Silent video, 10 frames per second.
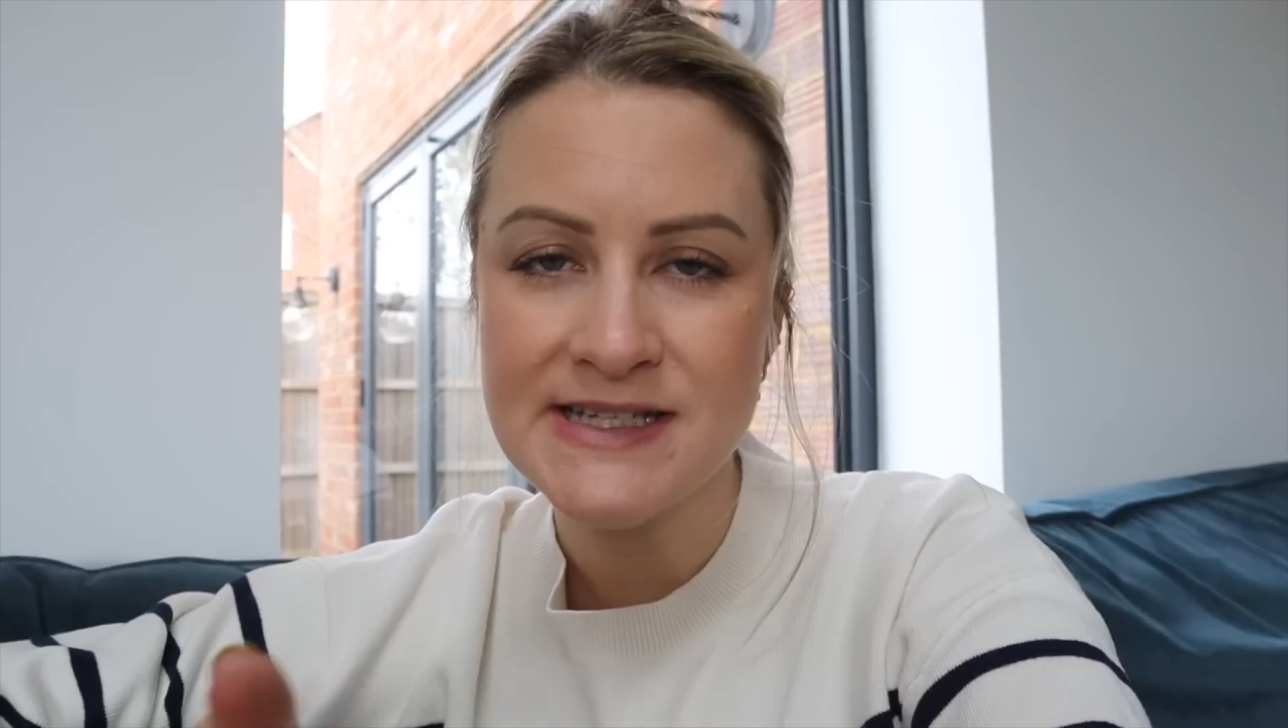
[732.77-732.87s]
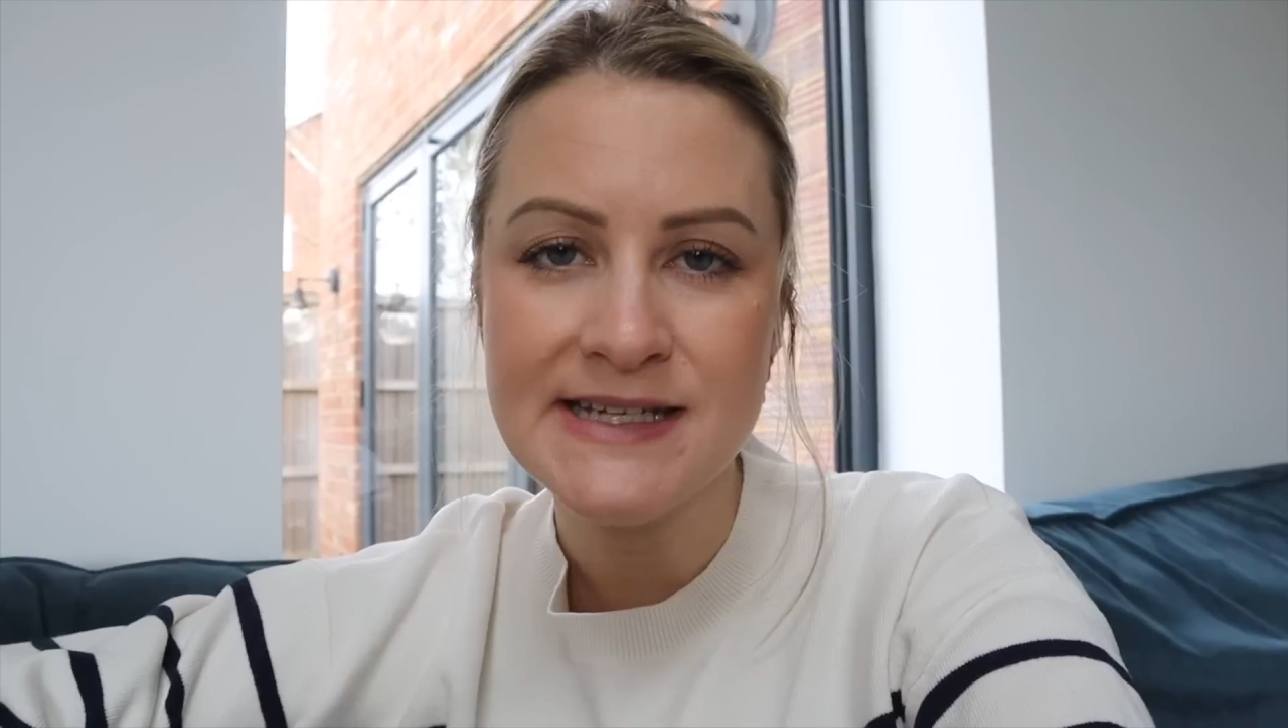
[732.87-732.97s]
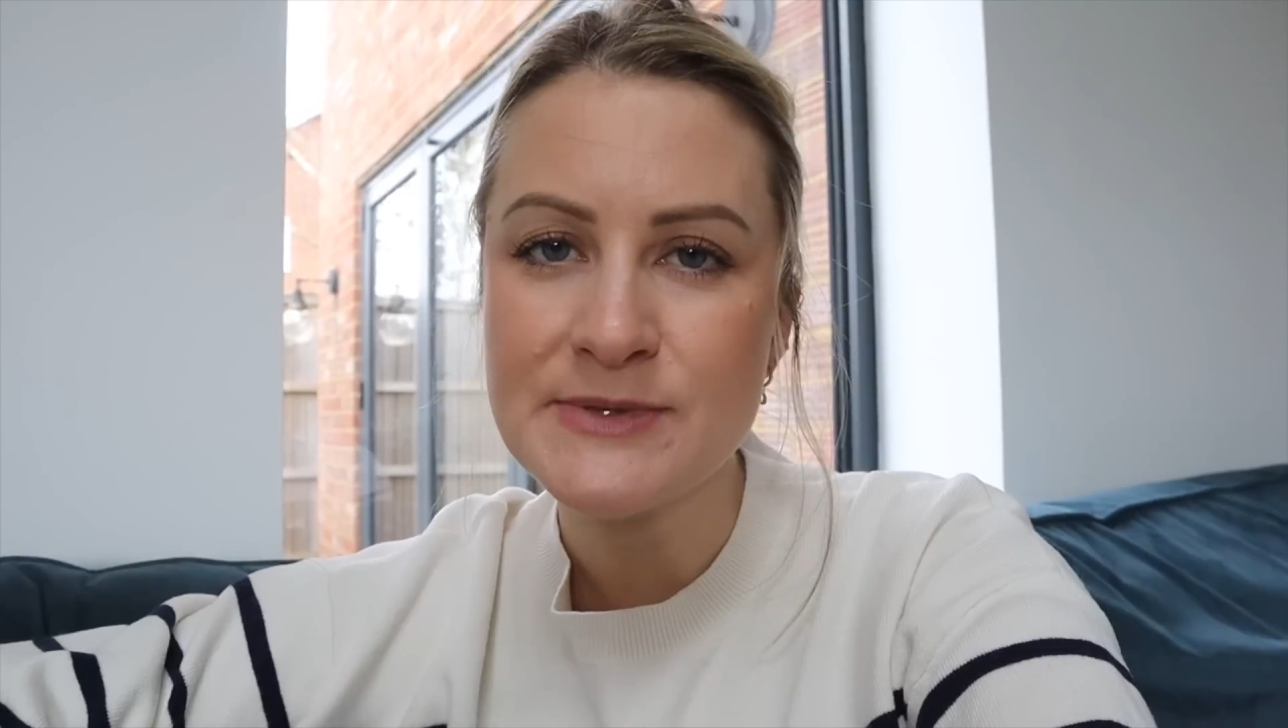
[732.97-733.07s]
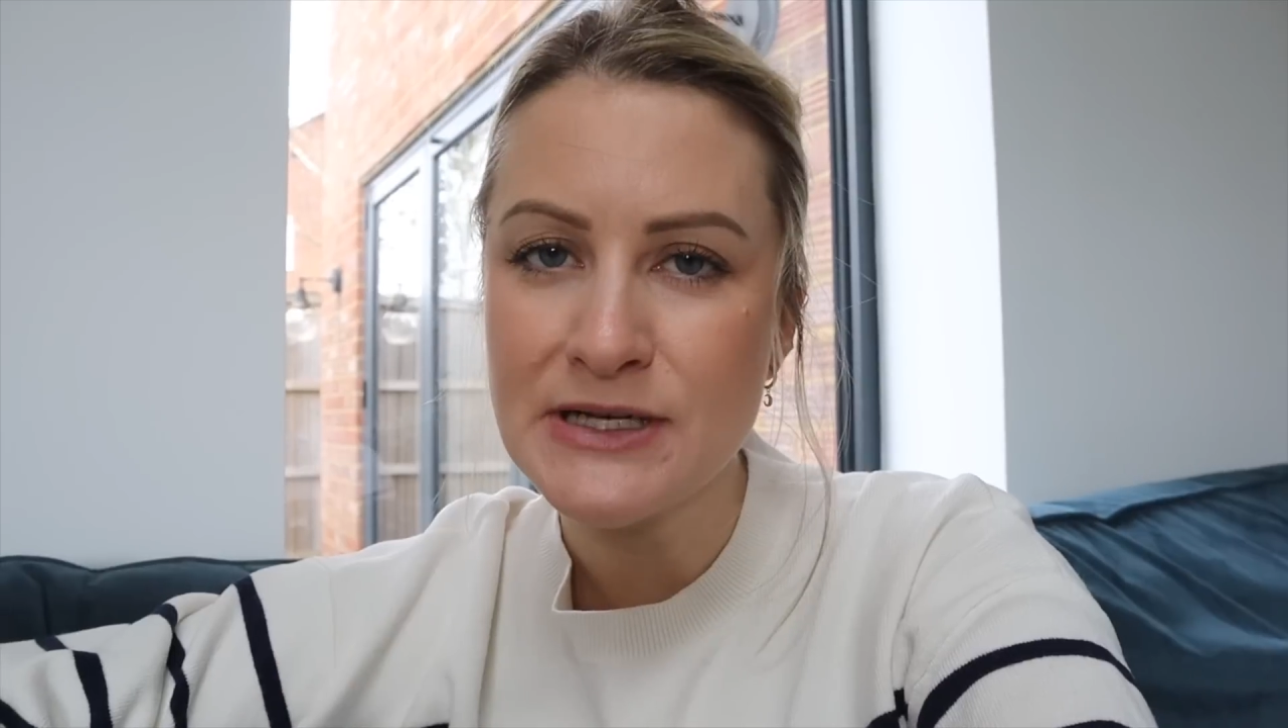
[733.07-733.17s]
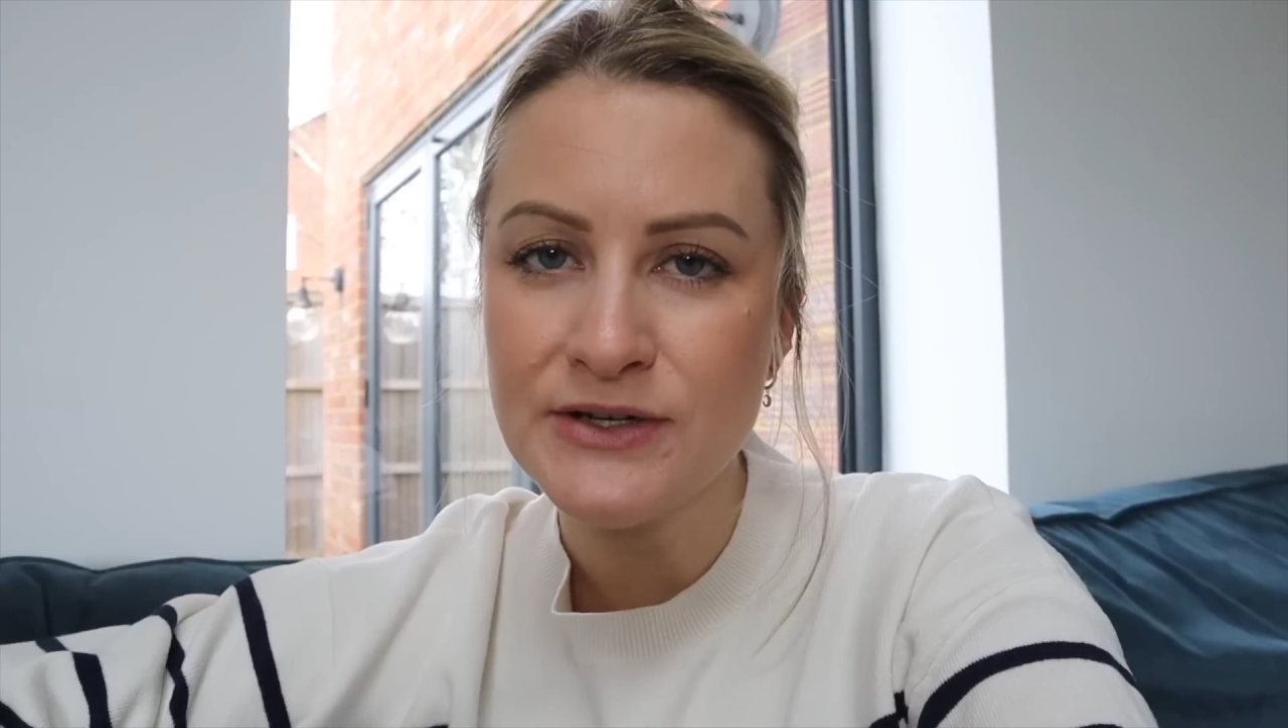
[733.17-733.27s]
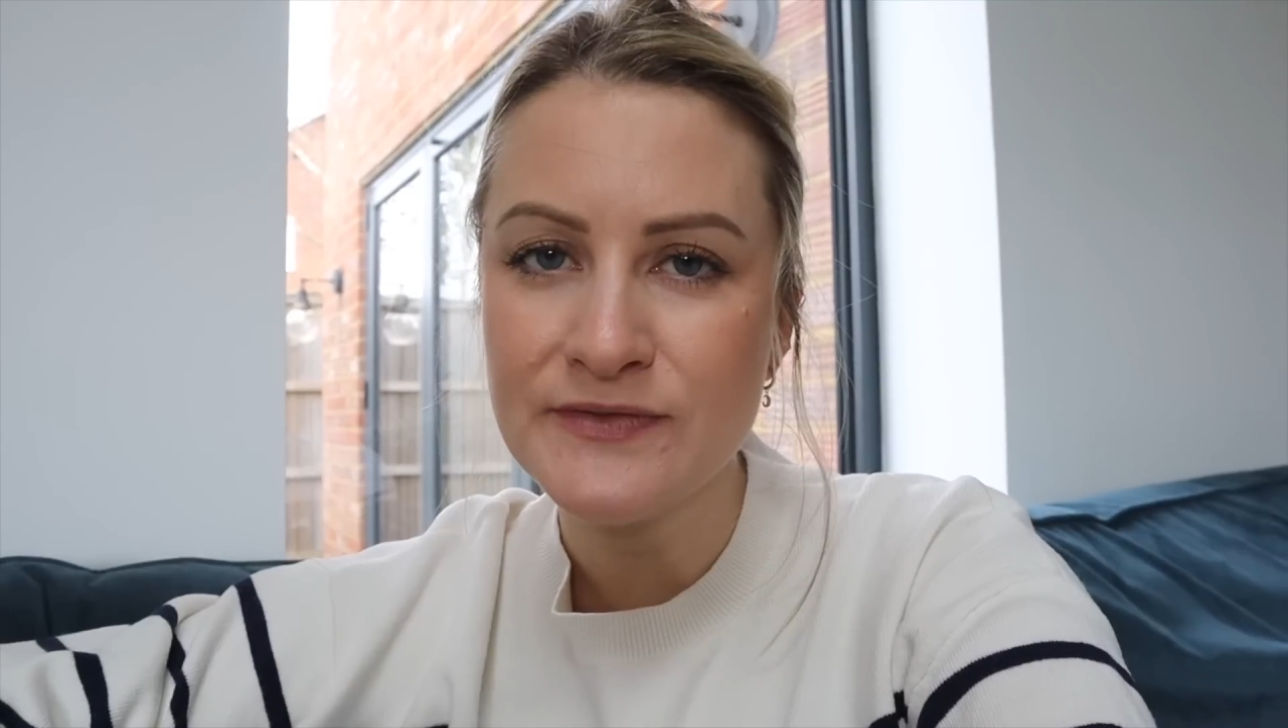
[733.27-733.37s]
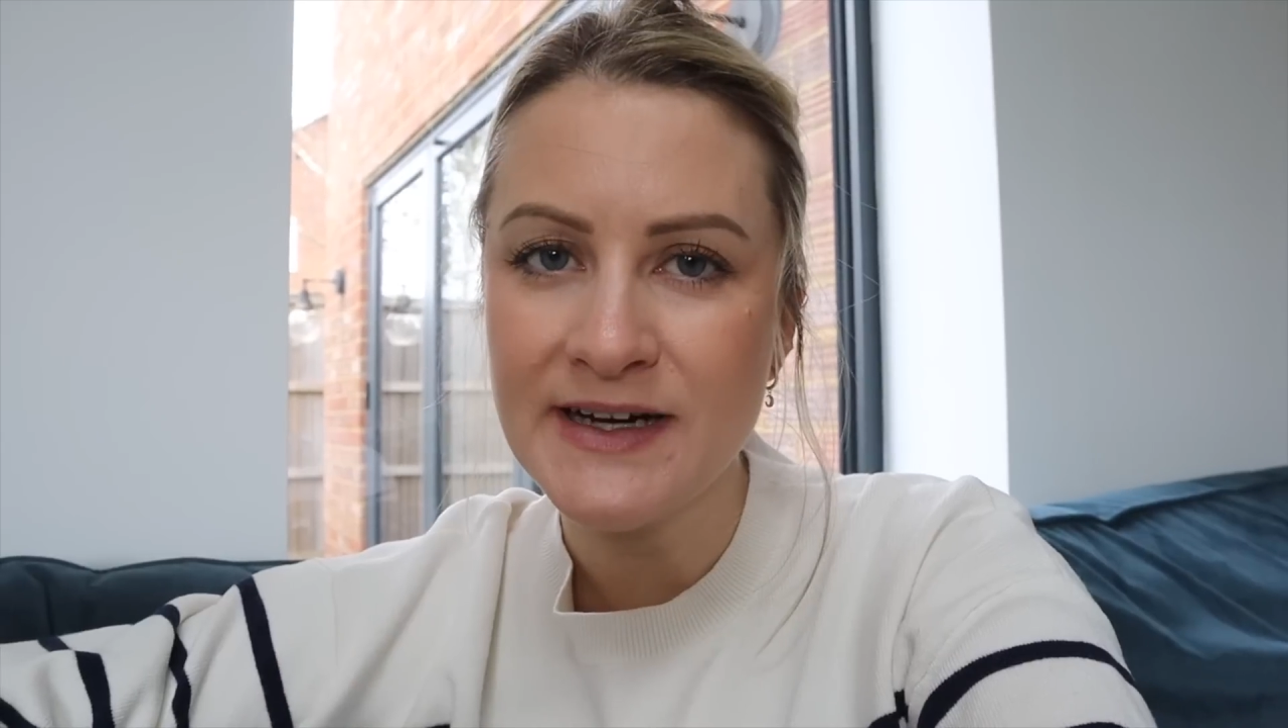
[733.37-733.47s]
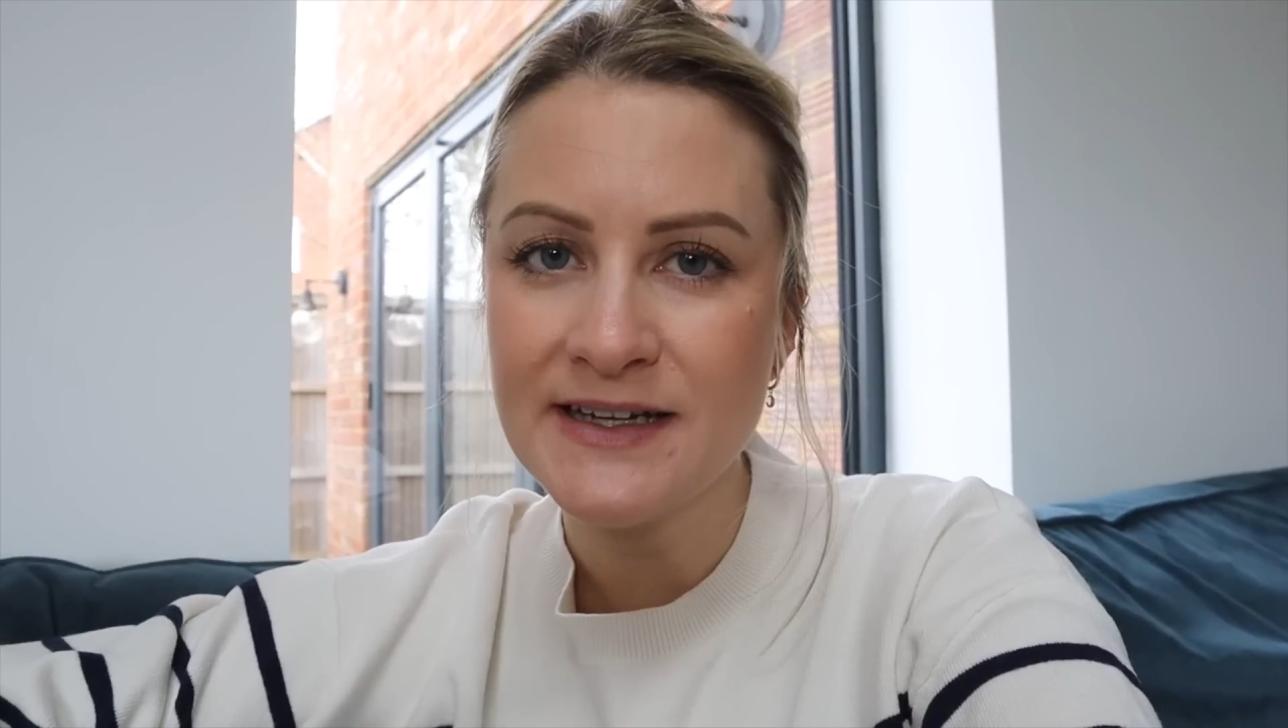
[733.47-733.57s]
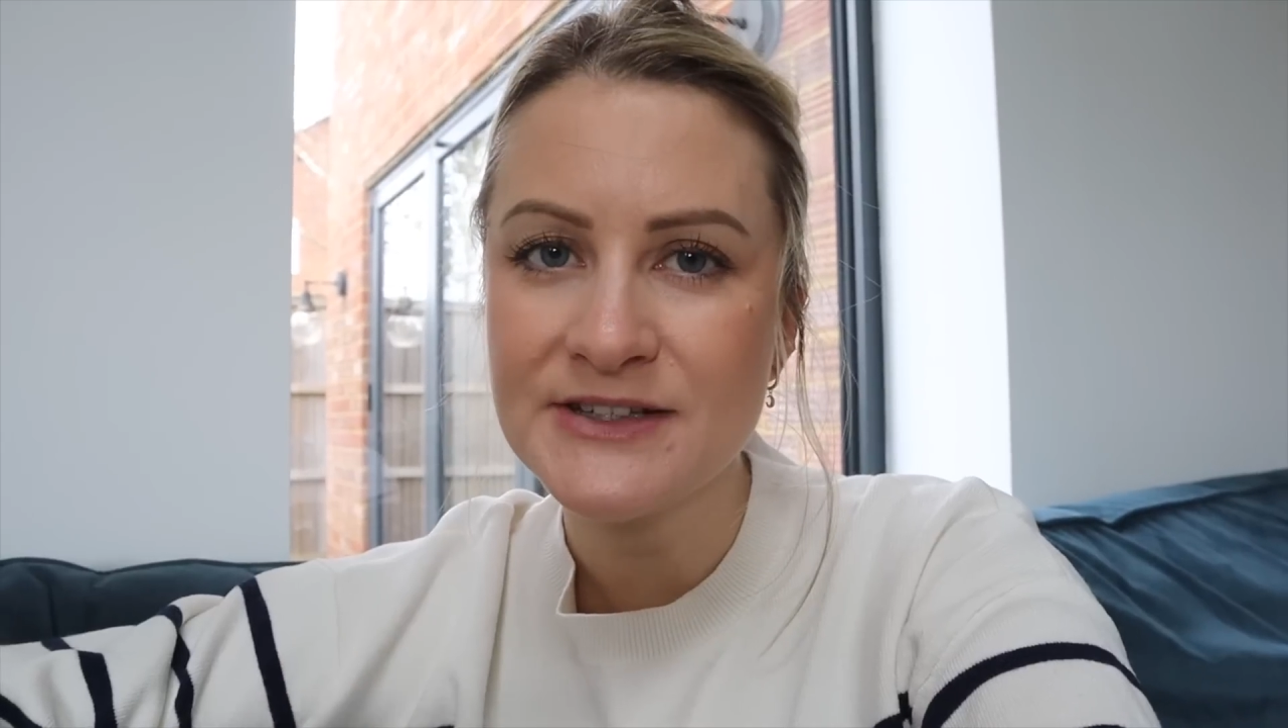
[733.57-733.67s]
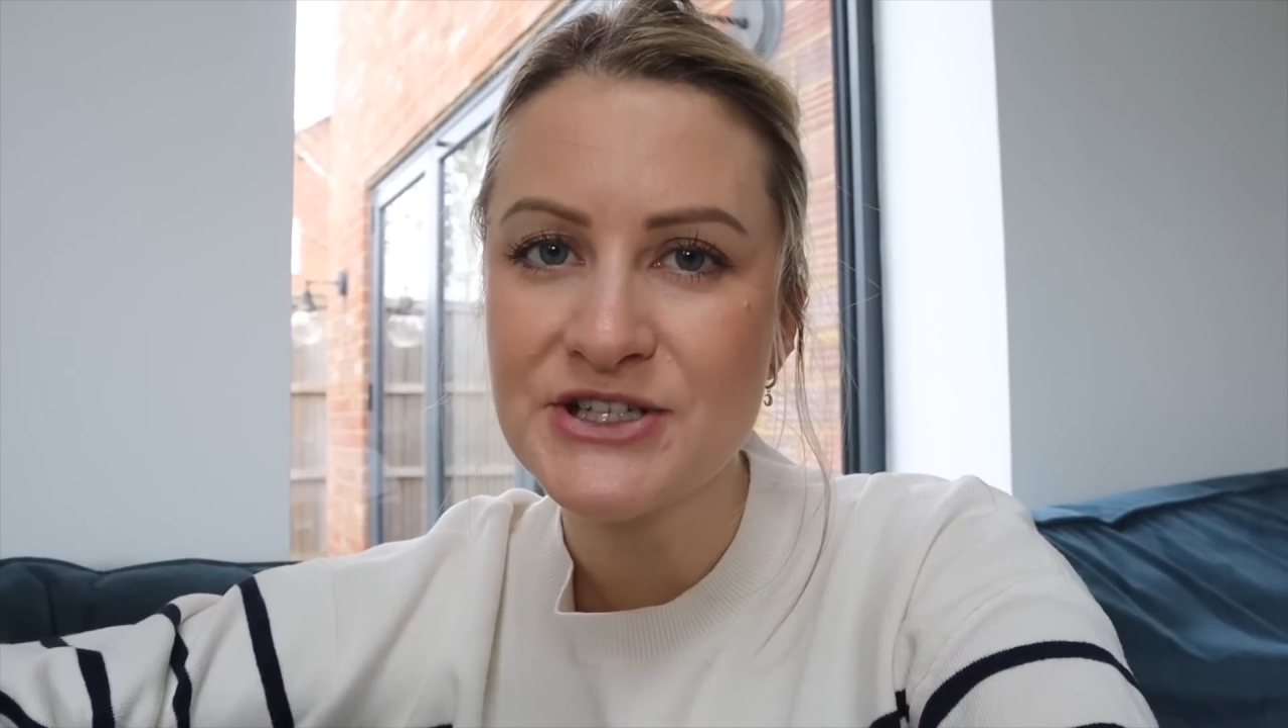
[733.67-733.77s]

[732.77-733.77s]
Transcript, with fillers: sleeps a lot right